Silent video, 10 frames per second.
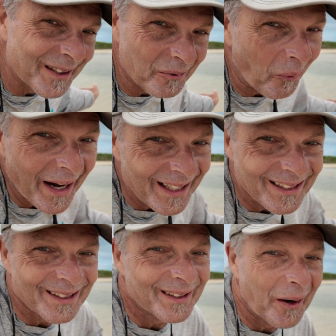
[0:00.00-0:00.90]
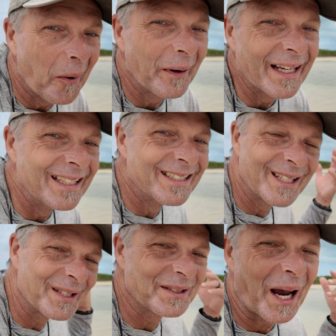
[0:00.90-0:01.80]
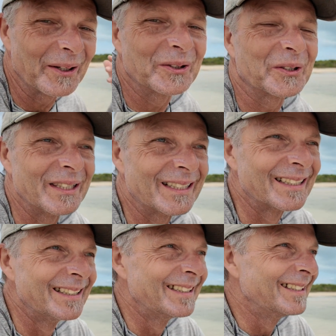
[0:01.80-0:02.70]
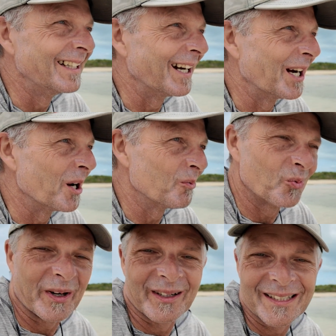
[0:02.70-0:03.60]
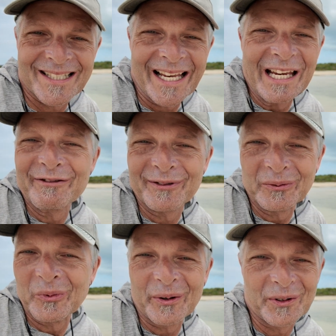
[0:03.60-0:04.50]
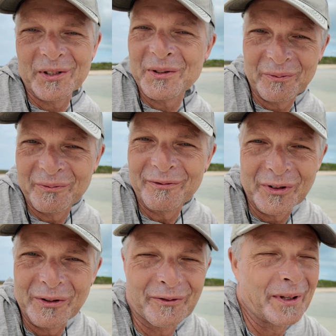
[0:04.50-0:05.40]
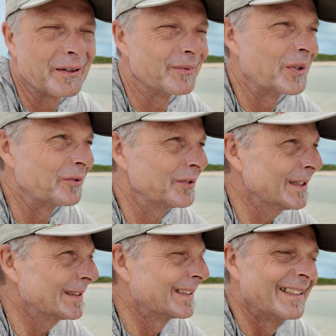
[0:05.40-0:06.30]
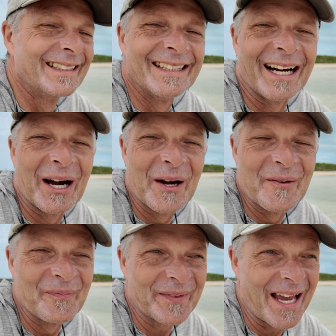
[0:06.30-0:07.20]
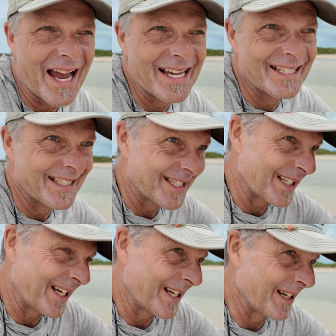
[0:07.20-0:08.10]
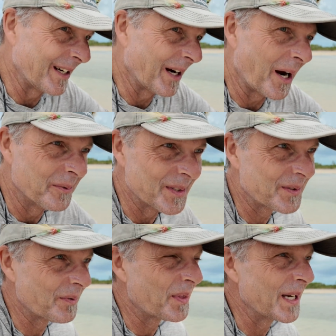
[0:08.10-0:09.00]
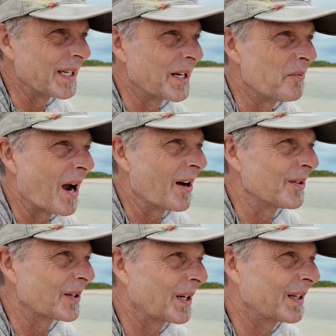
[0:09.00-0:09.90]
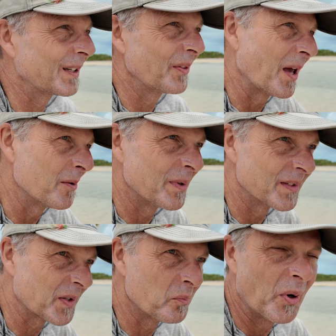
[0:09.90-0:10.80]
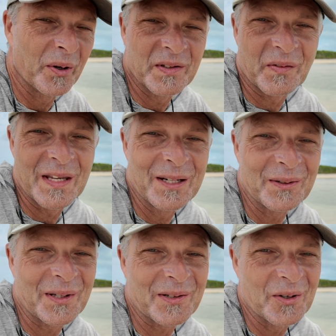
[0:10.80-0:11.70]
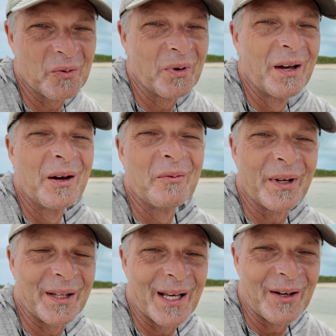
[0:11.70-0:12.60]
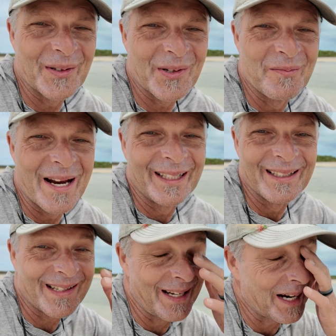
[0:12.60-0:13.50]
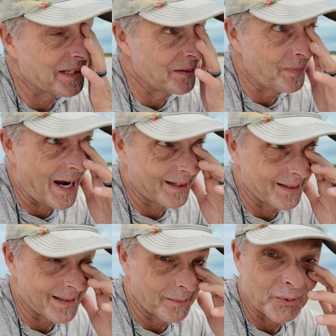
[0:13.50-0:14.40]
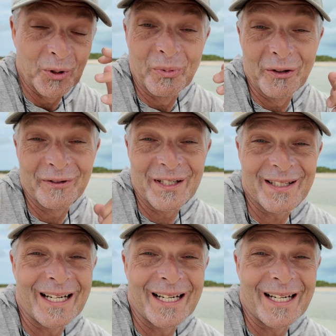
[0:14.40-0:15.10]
in, waiting to go into the tidal creek, where it's safe and where there's some food for them, hopefully. I was thinking about them as components of the ecosystem, but then also making this connection back to some cool bonefish